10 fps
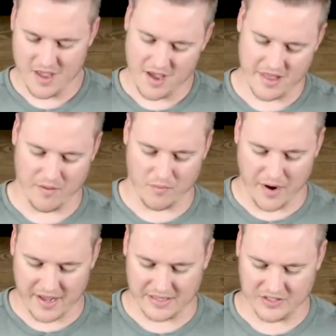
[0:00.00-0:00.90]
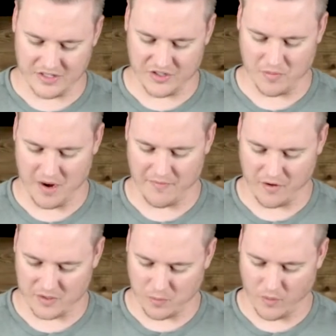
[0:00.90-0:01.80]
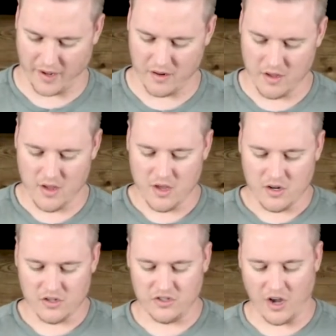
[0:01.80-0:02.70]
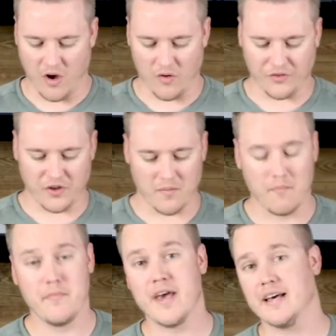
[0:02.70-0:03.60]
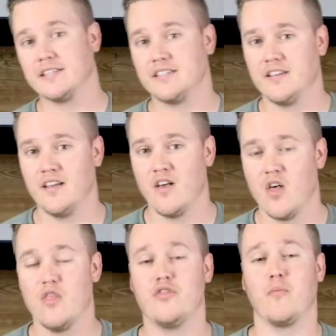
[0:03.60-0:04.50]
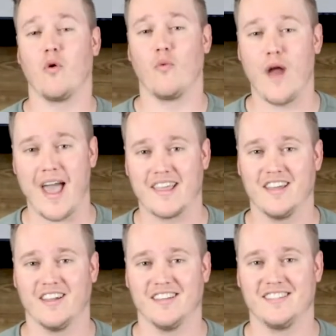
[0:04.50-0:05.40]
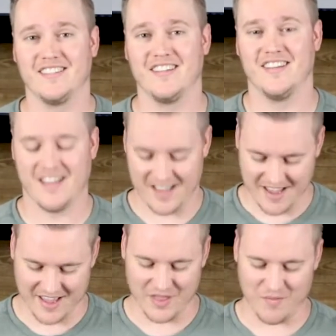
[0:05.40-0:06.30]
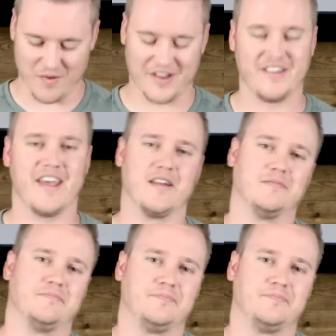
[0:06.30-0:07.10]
And that will bring us into my first point. Don't miss the miraculous in the mundane.